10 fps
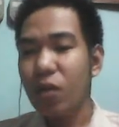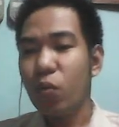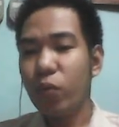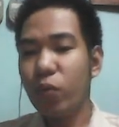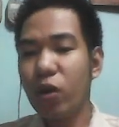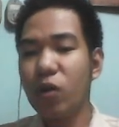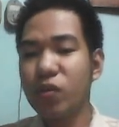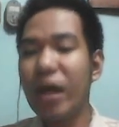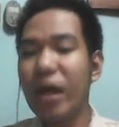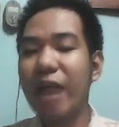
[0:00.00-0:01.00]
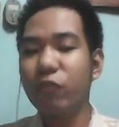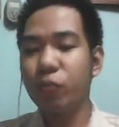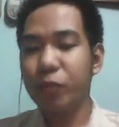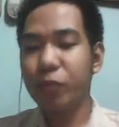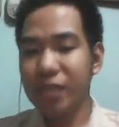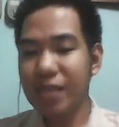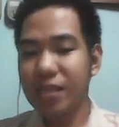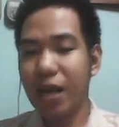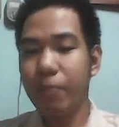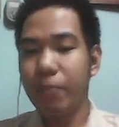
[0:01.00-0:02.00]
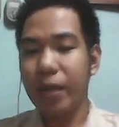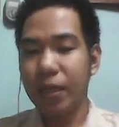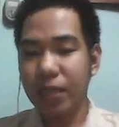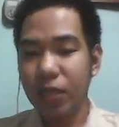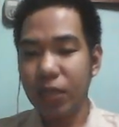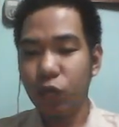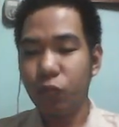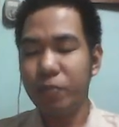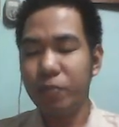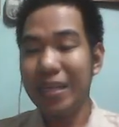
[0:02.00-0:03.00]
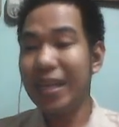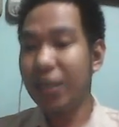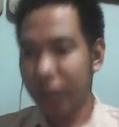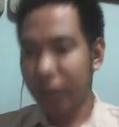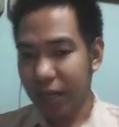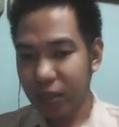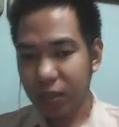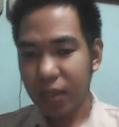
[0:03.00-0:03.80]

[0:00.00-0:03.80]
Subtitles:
we also have to possess the ability to be literate.